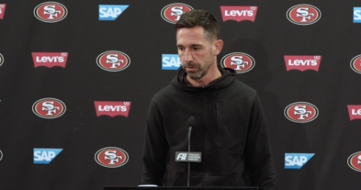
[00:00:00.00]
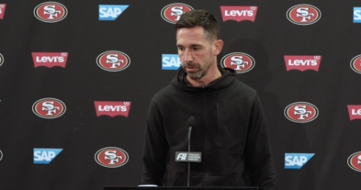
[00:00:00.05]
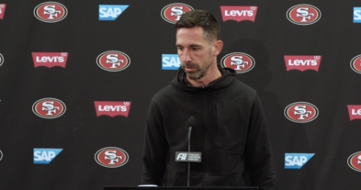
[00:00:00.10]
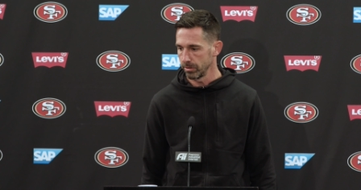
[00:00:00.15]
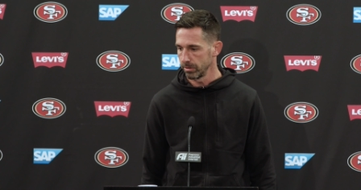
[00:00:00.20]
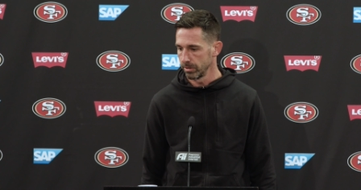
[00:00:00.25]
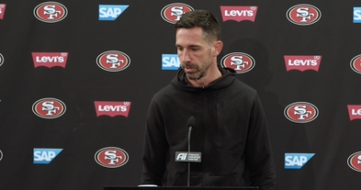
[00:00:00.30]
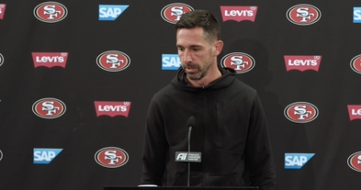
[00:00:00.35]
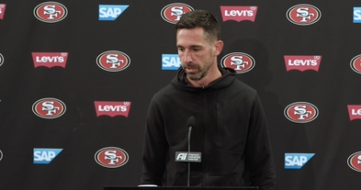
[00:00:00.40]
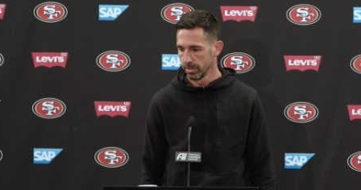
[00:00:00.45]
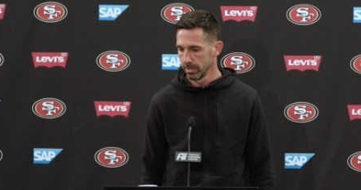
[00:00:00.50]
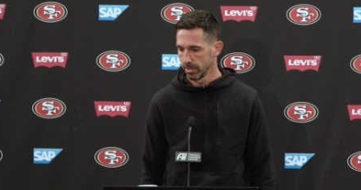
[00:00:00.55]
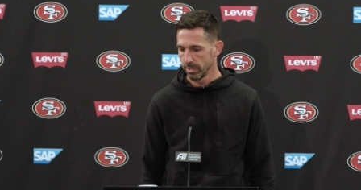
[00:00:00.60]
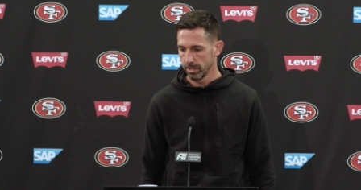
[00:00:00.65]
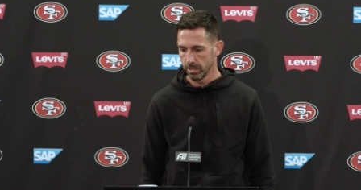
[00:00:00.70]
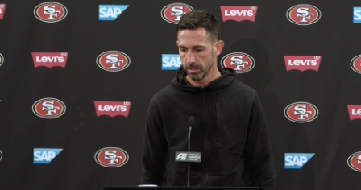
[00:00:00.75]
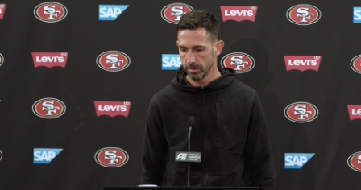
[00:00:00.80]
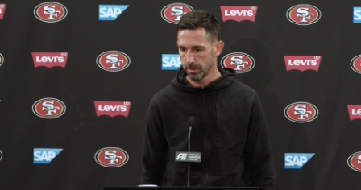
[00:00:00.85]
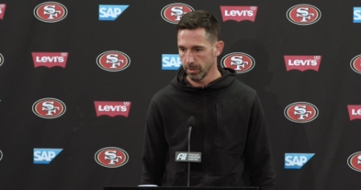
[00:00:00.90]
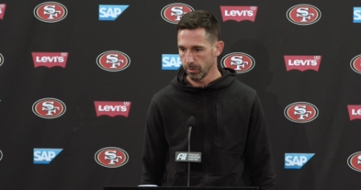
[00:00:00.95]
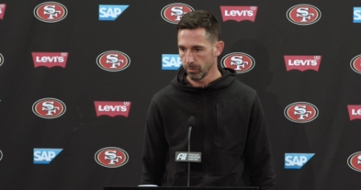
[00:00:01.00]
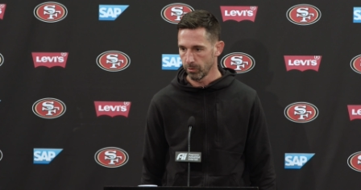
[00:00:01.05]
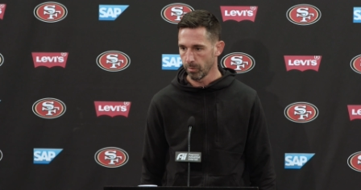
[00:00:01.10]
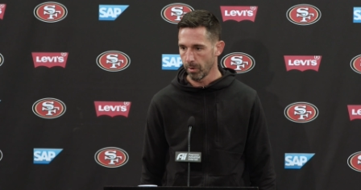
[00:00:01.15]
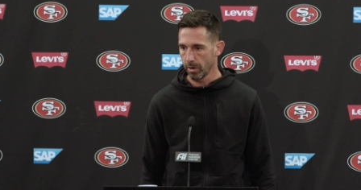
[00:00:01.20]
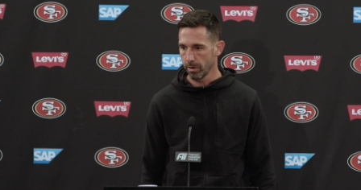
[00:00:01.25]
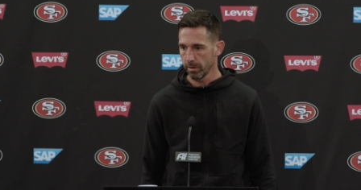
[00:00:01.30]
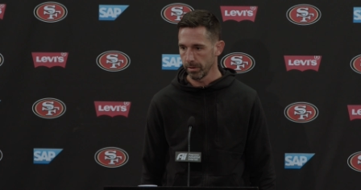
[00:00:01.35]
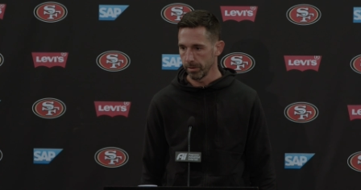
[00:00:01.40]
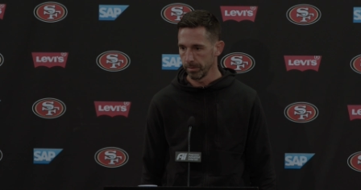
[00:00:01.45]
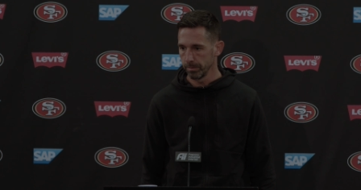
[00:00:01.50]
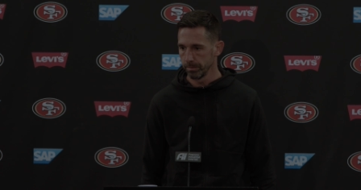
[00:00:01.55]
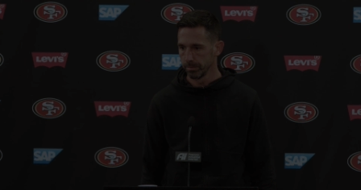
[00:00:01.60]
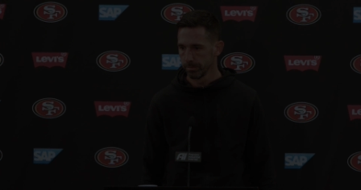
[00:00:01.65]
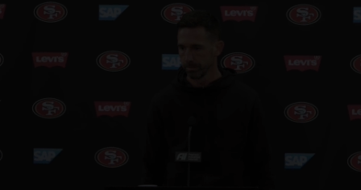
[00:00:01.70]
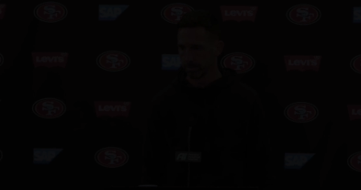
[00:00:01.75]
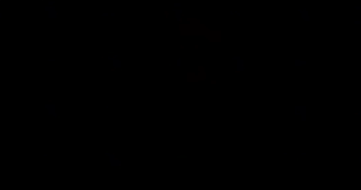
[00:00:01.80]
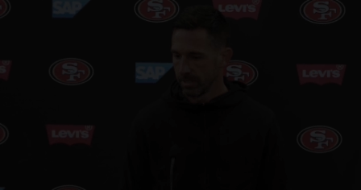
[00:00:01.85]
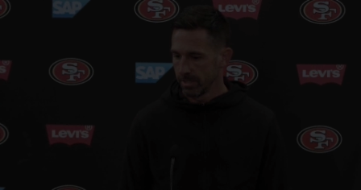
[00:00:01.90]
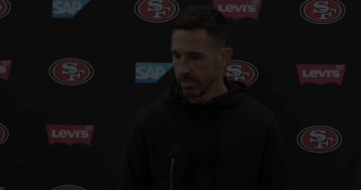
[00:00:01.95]
so I think it was smart of them.
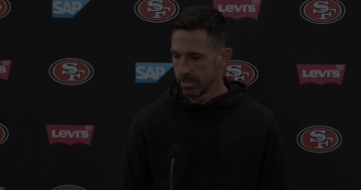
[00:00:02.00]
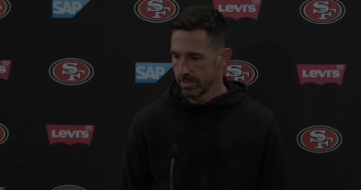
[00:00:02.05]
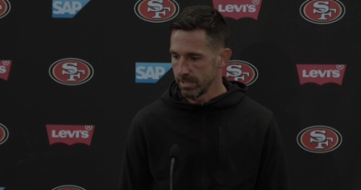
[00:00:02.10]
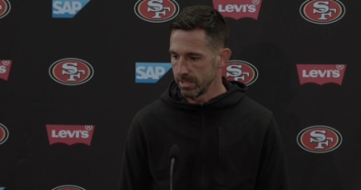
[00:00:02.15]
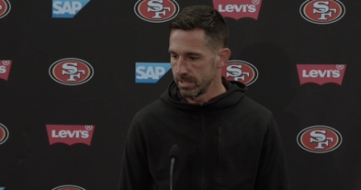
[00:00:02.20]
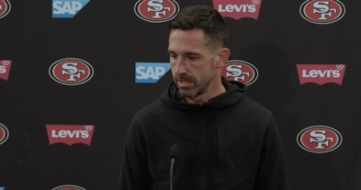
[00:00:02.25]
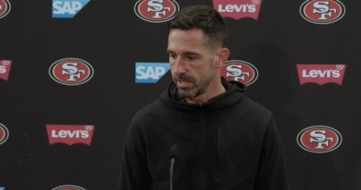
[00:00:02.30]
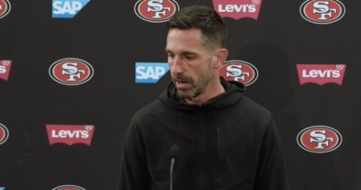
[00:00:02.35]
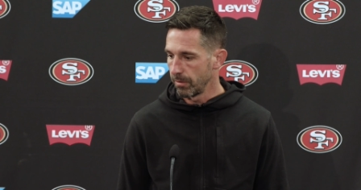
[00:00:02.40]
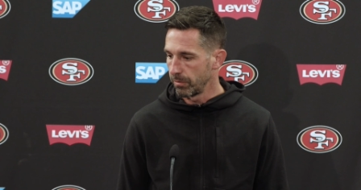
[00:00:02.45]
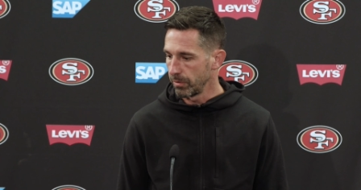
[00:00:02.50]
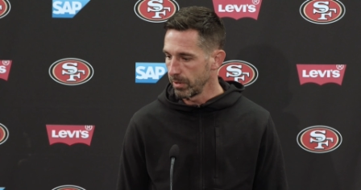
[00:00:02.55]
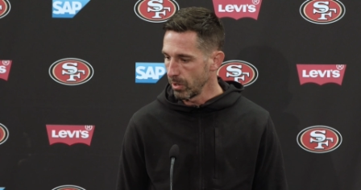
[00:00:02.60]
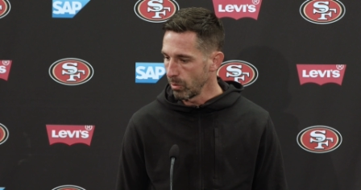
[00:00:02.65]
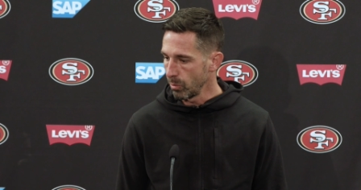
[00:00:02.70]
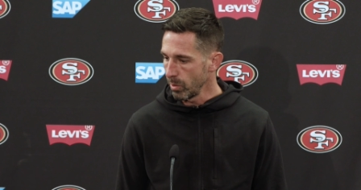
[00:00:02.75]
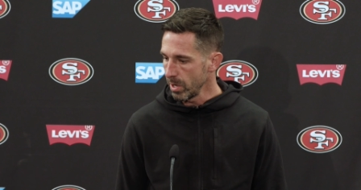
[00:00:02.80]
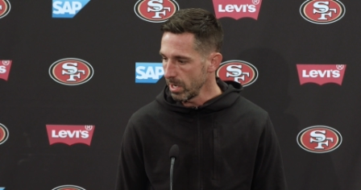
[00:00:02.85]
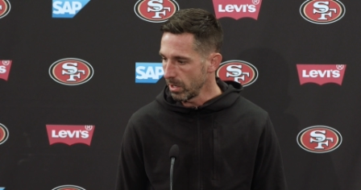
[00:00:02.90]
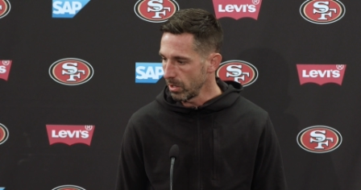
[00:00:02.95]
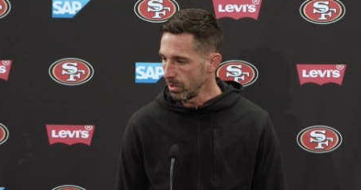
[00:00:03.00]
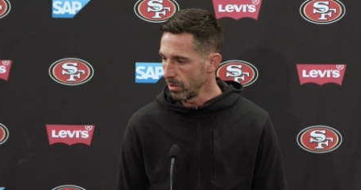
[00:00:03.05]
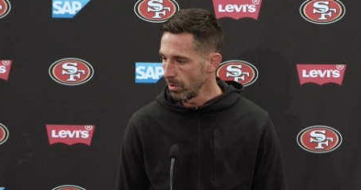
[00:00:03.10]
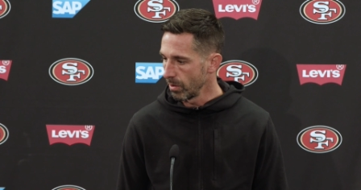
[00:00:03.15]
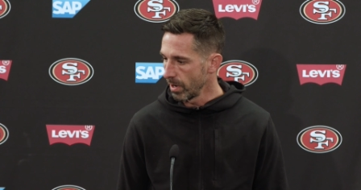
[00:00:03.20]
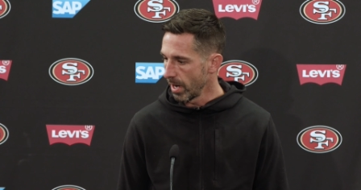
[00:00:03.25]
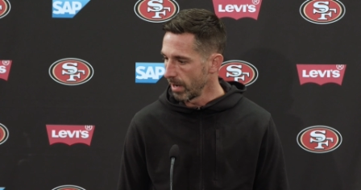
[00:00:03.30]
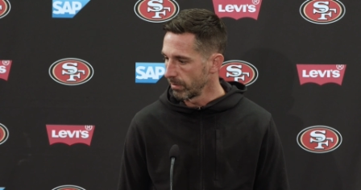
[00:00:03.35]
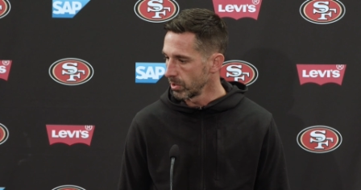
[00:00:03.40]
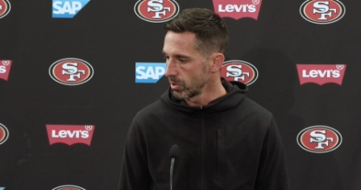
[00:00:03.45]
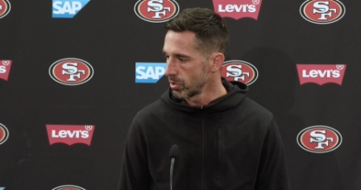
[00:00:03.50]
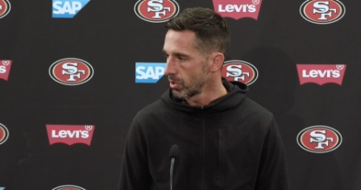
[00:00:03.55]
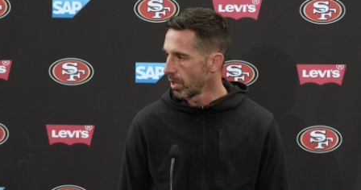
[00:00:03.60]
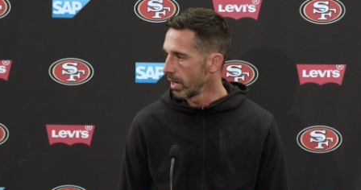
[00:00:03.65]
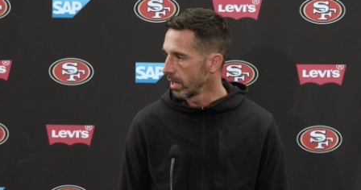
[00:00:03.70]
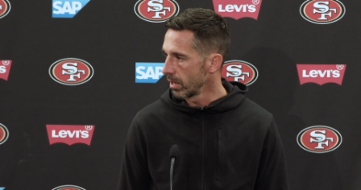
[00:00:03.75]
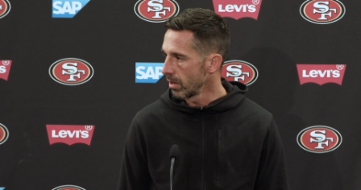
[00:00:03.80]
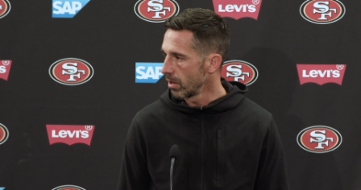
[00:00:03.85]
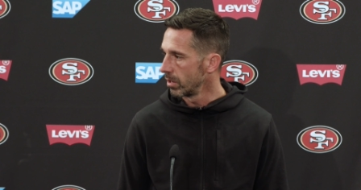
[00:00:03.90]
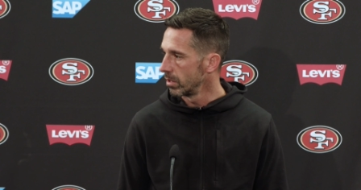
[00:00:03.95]
This is definitely a week you don't have to
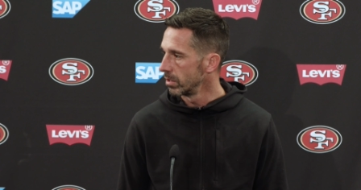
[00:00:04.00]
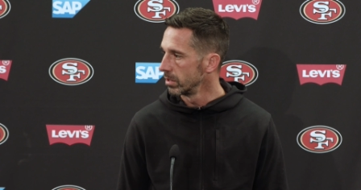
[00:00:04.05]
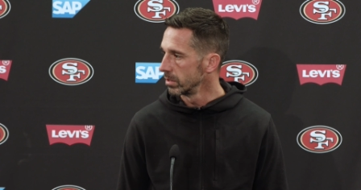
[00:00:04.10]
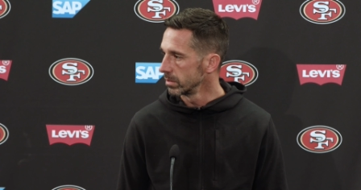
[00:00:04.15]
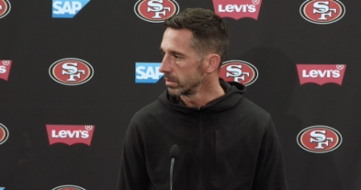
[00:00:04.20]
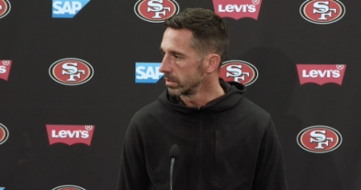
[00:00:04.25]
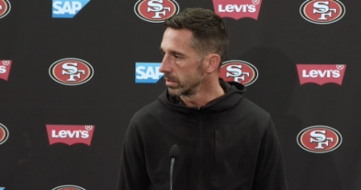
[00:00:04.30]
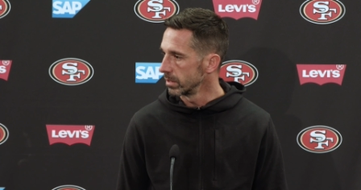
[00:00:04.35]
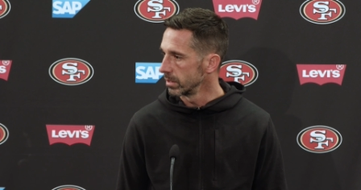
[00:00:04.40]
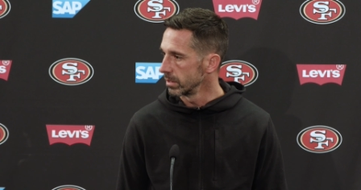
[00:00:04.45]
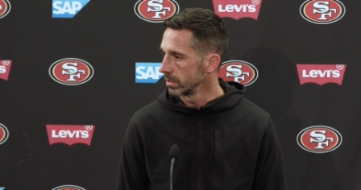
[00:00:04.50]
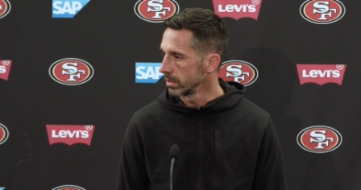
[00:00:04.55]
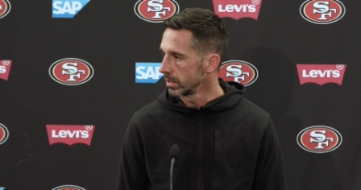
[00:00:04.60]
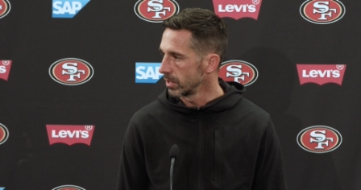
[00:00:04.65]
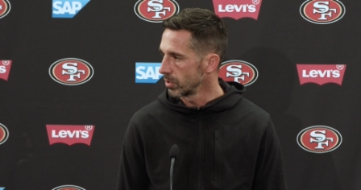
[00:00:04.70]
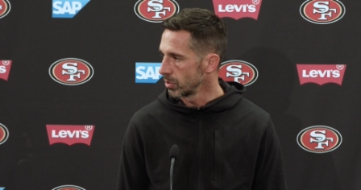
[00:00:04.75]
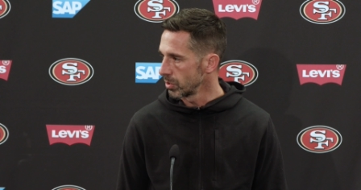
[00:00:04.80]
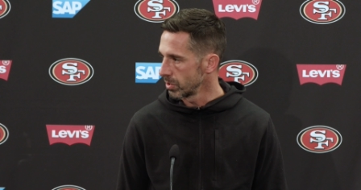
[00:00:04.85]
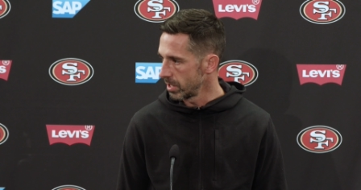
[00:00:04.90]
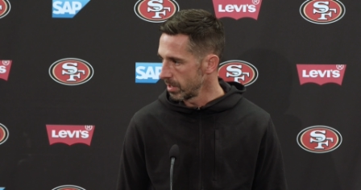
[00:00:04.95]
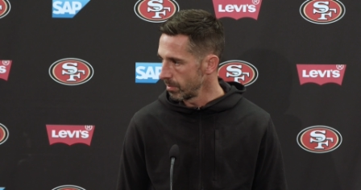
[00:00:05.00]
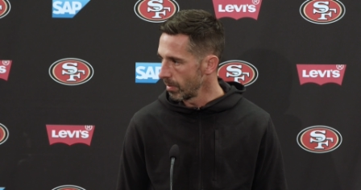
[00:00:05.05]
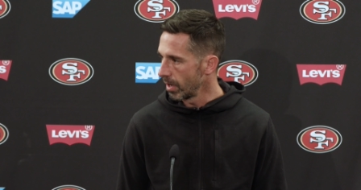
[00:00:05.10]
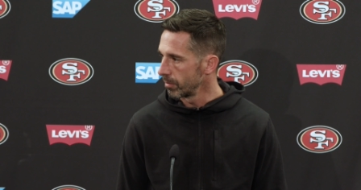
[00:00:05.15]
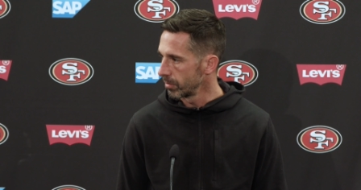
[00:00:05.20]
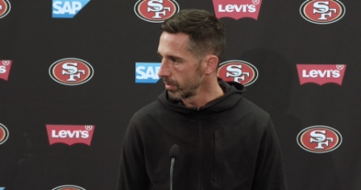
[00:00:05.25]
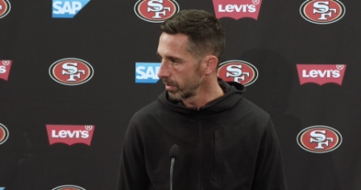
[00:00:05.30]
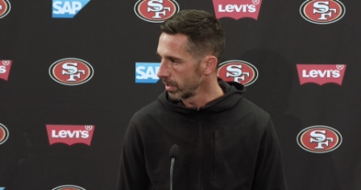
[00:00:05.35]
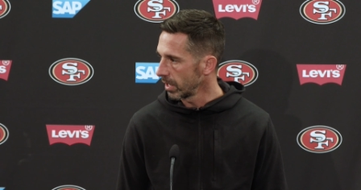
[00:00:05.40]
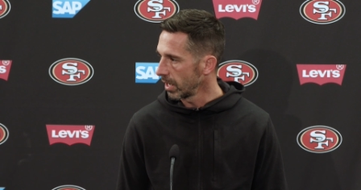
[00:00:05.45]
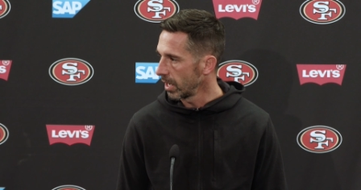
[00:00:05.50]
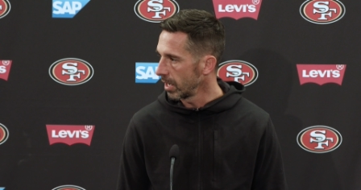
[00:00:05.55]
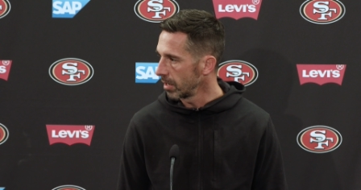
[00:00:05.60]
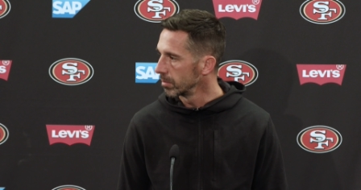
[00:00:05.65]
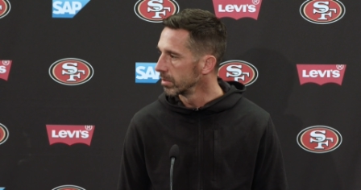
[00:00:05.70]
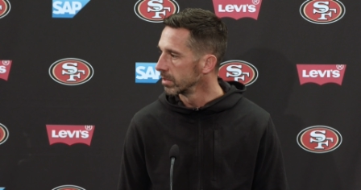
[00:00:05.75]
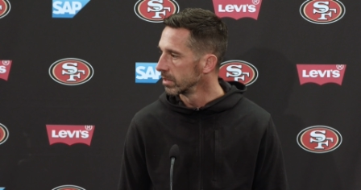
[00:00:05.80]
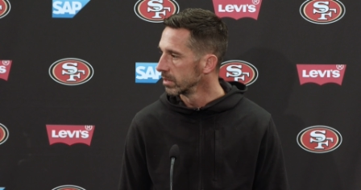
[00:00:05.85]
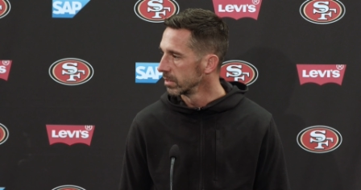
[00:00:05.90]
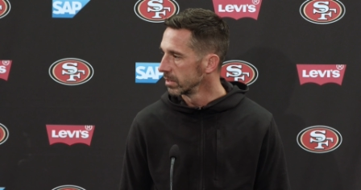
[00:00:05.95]
try at all to get your team up for the game.